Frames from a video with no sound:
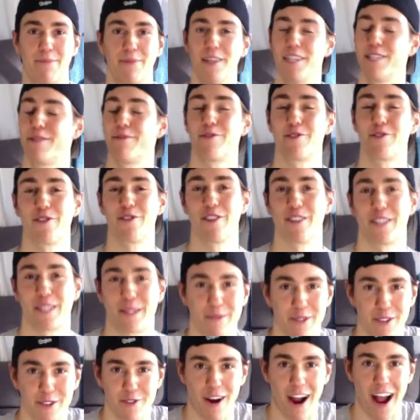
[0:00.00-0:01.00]
Please be sure to
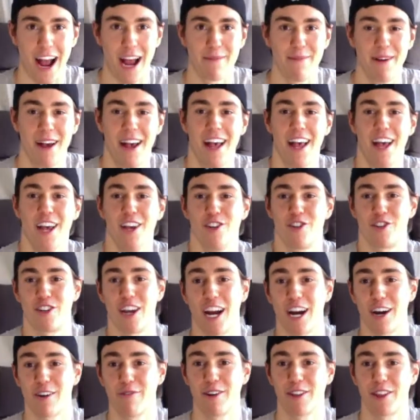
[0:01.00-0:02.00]
subscribe,
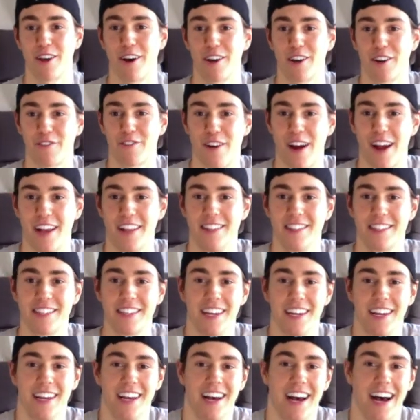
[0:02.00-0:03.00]
share with all your friends.
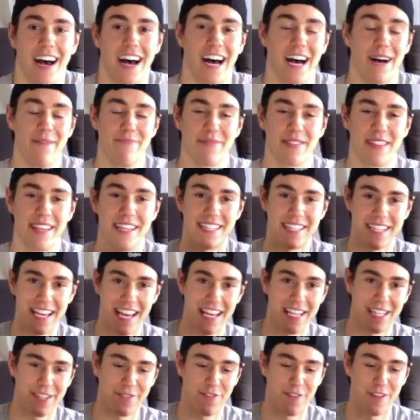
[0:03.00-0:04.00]
Um, this
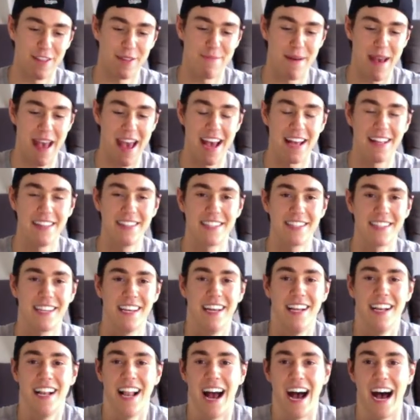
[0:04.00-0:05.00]
is for the bands.
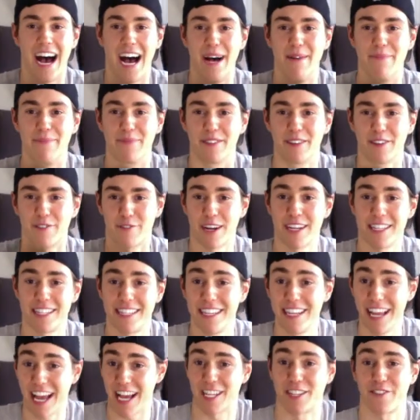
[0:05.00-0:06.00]
Um,
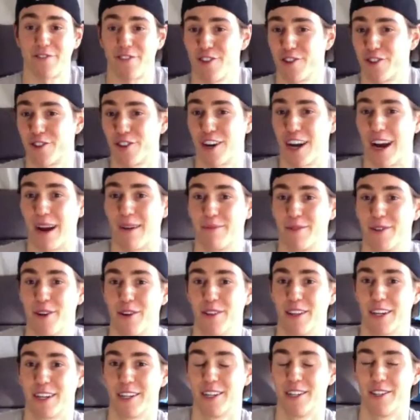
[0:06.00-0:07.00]
Gracie, yes, for sure. I'm
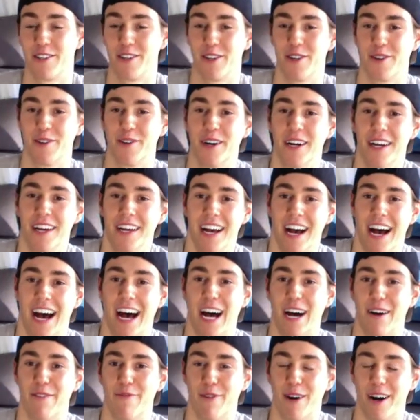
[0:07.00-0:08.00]
totally going to do
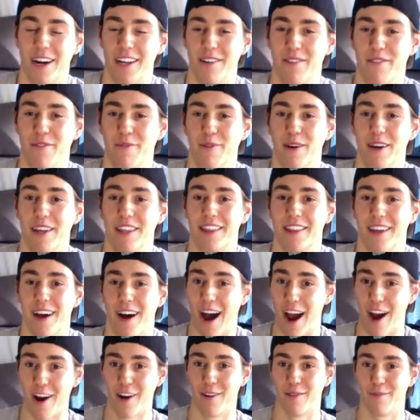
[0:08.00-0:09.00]
uh, one with
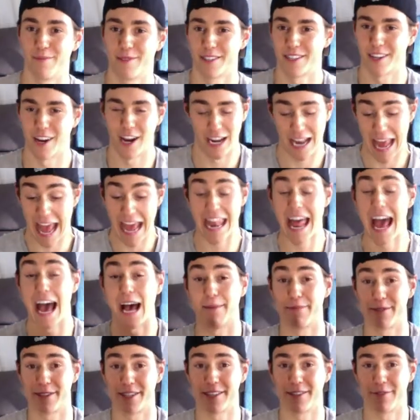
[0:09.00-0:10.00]
arms and, and
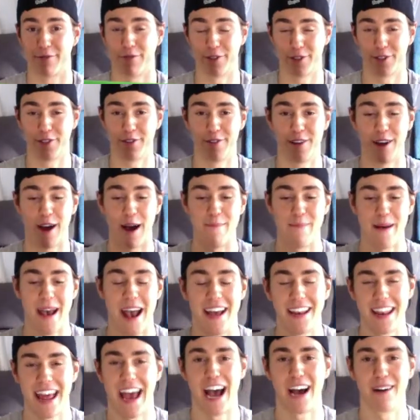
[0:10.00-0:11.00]
abs. We'll do a
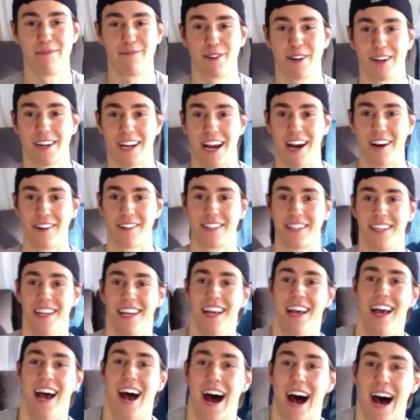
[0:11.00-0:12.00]
band ab workout.
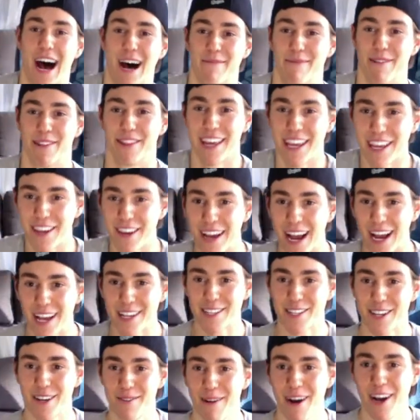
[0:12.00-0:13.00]
Um, but thank you guys
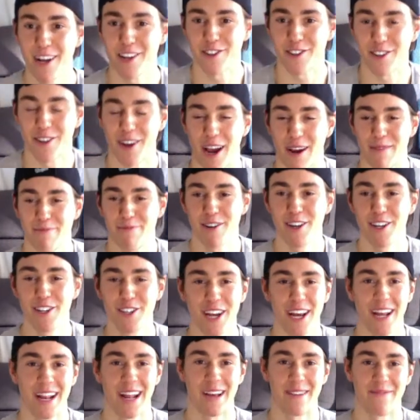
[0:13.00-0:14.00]
so much. I
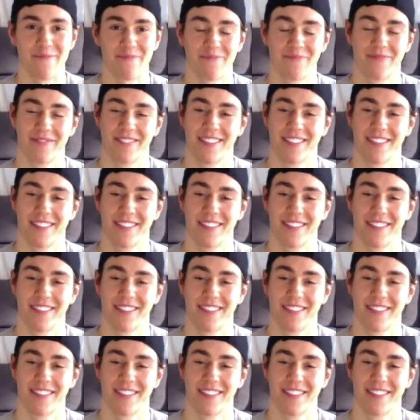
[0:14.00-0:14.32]
appreciate it.